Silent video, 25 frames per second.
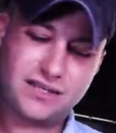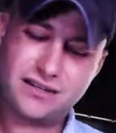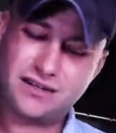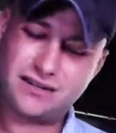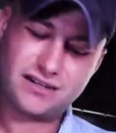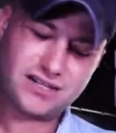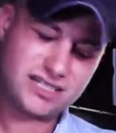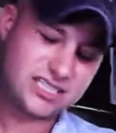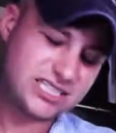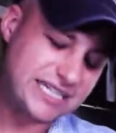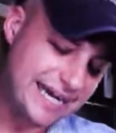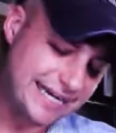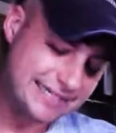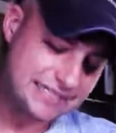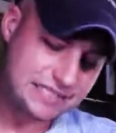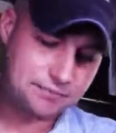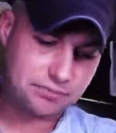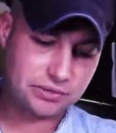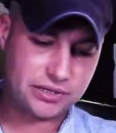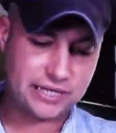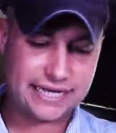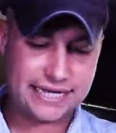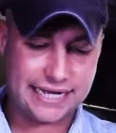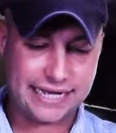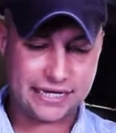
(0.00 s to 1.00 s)
On a chassis
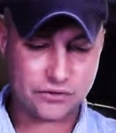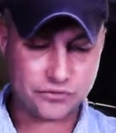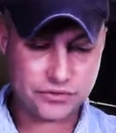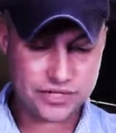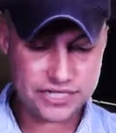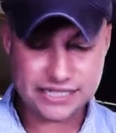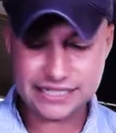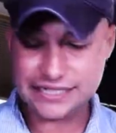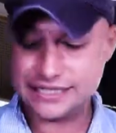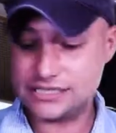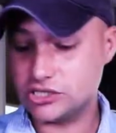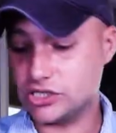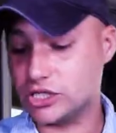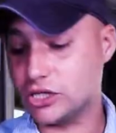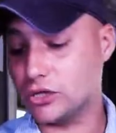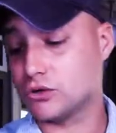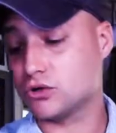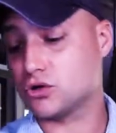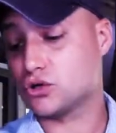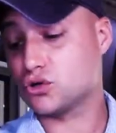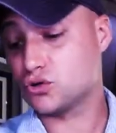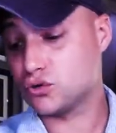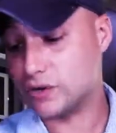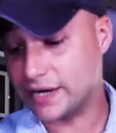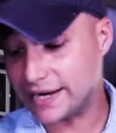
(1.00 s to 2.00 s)
plate, I don't think you need to go
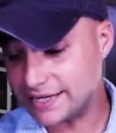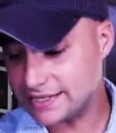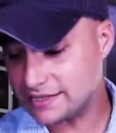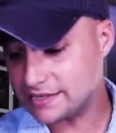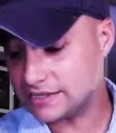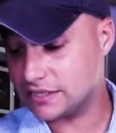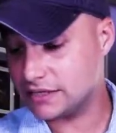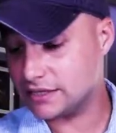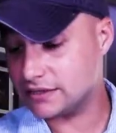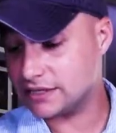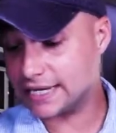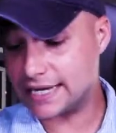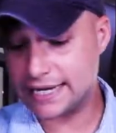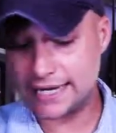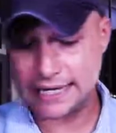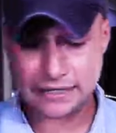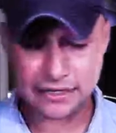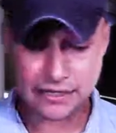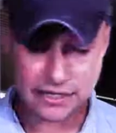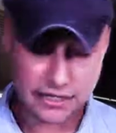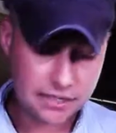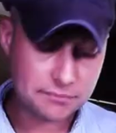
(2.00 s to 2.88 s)
crazy on that,